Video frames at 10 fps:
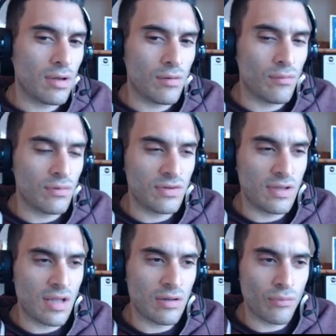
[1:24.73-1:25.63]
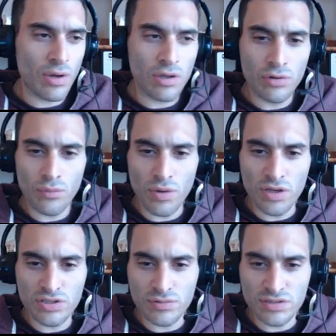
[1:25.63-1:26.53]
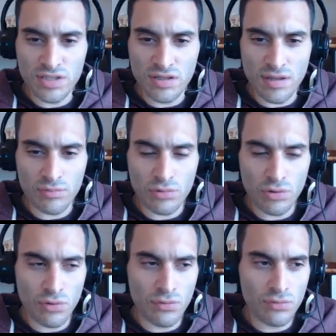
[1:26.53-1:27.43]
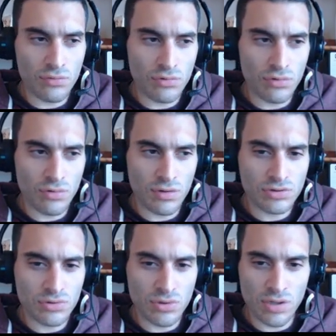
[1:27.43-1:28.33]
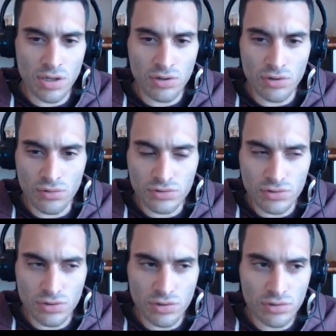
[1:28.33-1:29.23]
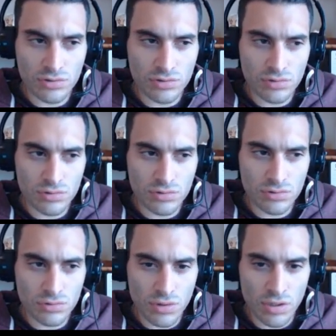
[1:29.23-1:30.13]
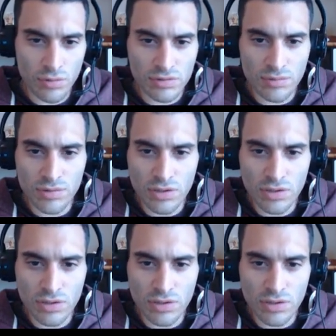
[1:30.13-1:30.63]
Wasn't that, I don't know why she was kidnapped. Do you know? Do you know her story? I don't know her story. Anyways, let me